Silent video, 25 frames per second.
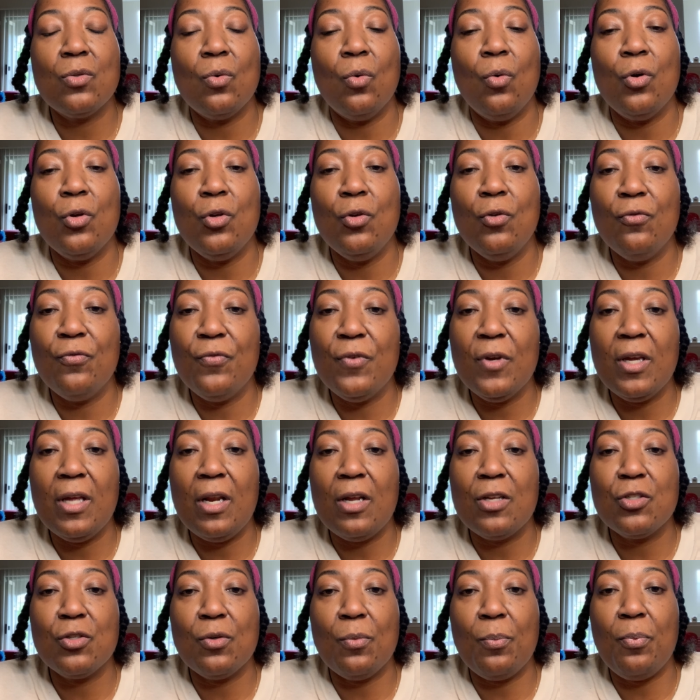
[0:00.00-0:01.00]
or you figure
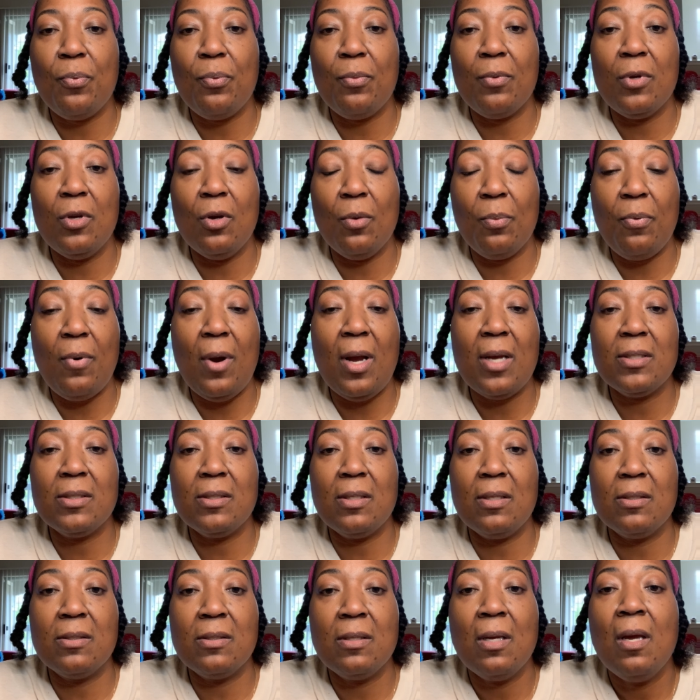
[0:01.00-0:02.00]
out your
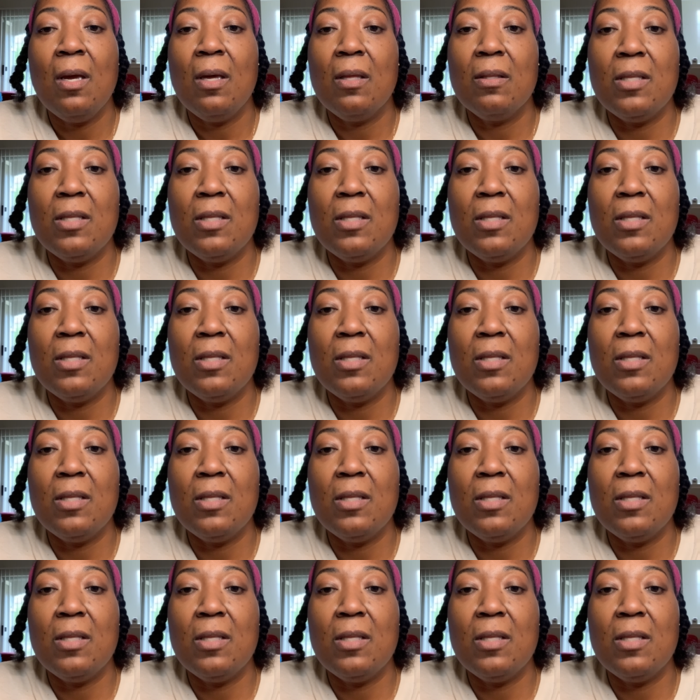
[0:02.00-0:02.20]
process,